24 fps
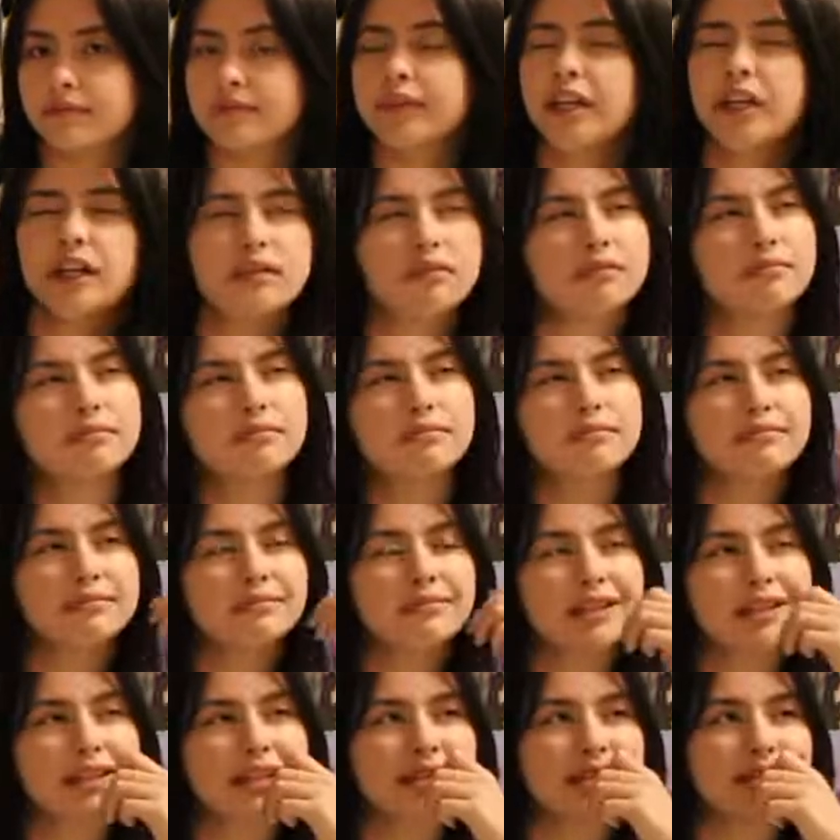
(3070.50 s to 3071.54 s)
Yeah.
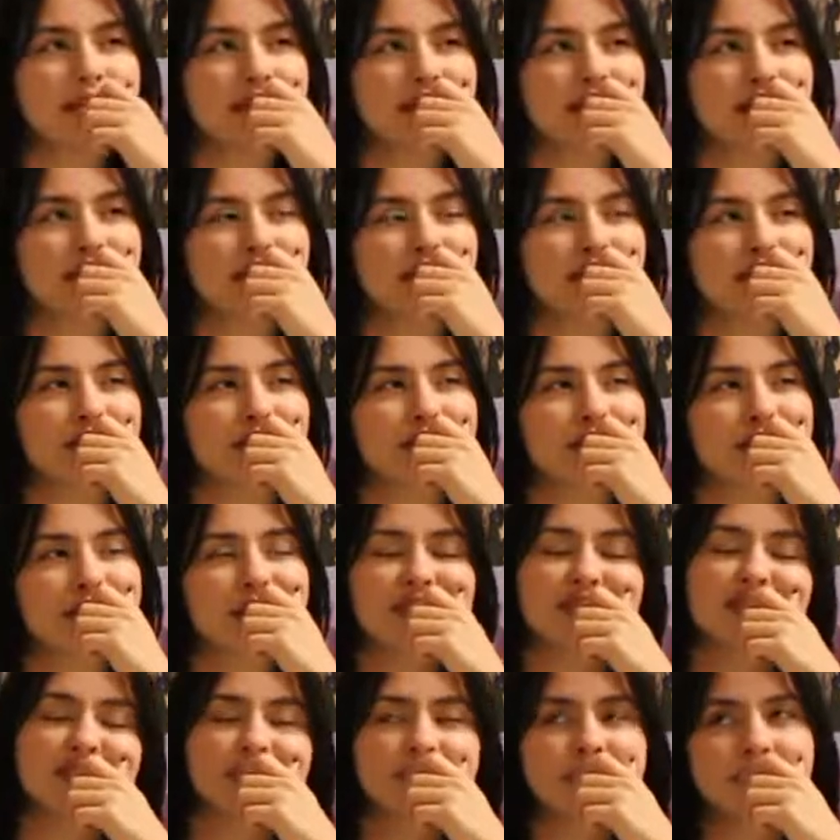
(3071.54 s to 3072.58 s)
I guess that's...
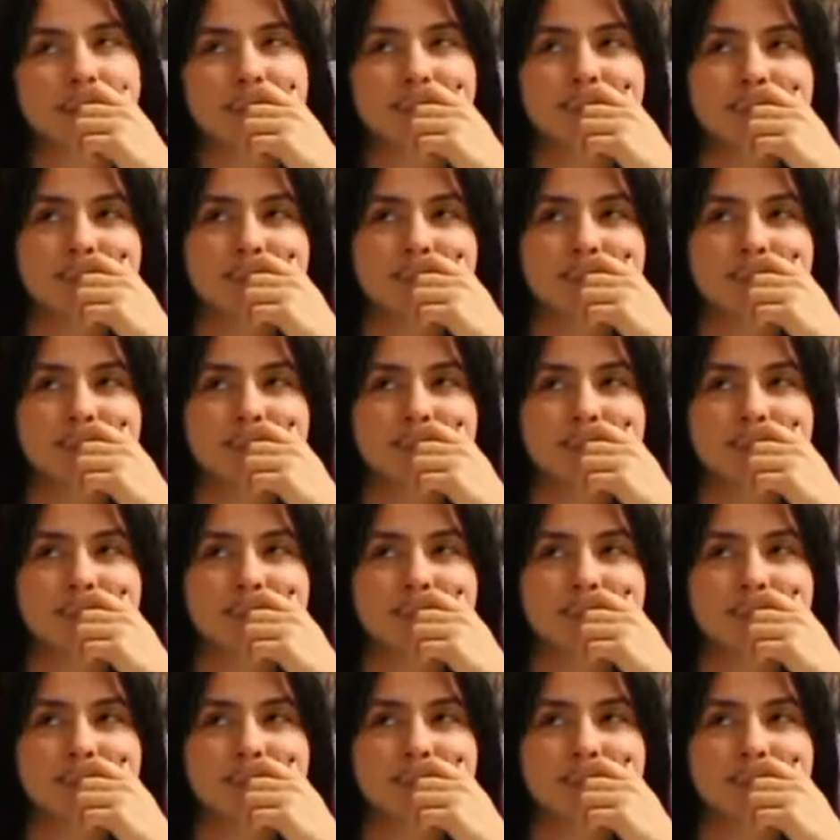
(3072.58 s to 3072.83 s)
No.